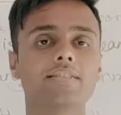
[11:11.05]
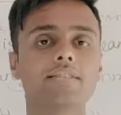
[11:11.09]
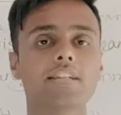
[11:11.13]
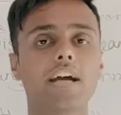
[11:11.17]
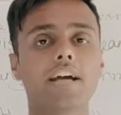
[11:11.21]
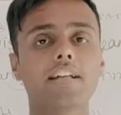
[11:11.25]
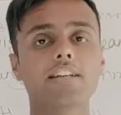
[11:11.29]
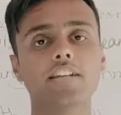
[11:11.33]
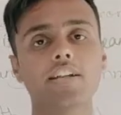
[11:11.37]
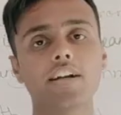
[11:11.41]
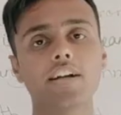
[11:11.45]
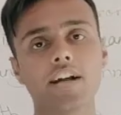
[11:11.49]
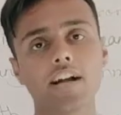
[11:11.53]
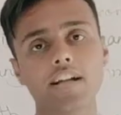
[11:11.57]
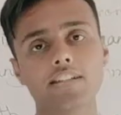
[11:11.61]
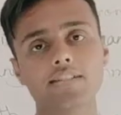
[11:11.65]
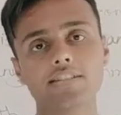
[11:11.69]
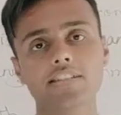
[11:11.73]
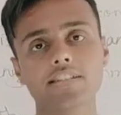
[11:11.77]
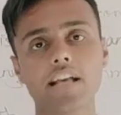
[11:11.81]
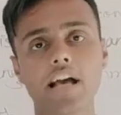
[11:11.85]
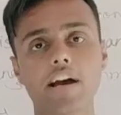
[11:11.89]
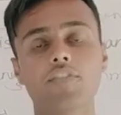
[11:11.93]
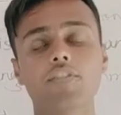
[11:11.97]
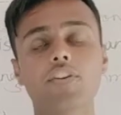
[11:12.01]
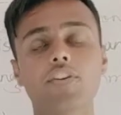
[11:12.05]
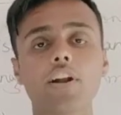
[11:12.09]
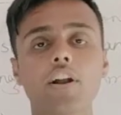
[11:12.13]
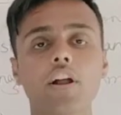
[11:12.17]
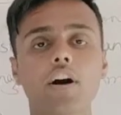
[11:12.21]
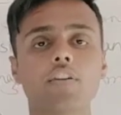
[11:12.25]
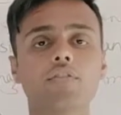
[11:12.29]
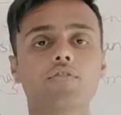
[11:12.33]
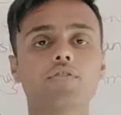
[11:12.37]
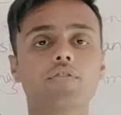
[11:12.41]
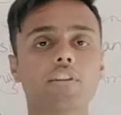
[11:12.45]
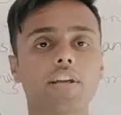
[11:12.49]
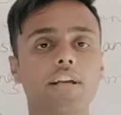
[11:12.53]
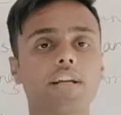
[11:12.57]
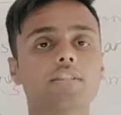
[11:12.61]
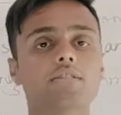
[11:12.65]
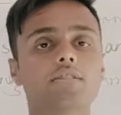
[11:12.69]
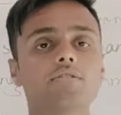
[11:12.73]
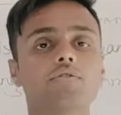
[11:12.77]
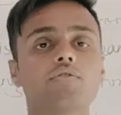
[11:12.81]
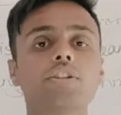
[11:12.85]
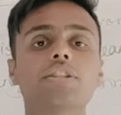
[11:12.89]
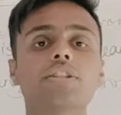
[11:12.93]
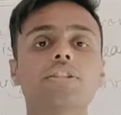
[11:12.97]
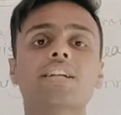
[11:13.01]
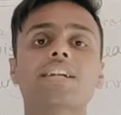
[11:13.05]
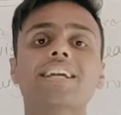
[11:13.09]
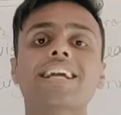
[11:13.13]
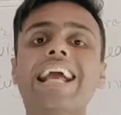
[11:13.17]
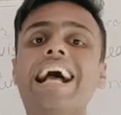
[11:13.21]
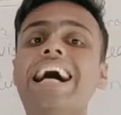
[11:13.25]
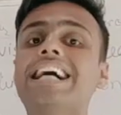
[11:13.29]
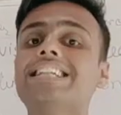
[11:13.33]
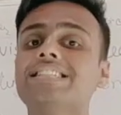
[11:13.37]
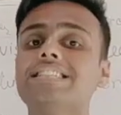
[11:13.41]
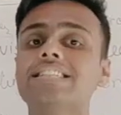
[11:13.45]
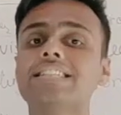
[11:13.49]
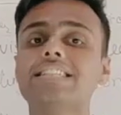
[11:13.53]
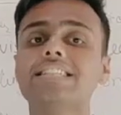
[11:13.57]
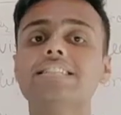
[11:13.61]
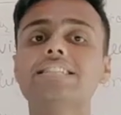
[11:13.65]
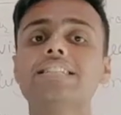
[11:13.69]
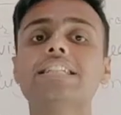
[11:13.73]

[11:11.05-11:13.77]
and there are several of things which a guest is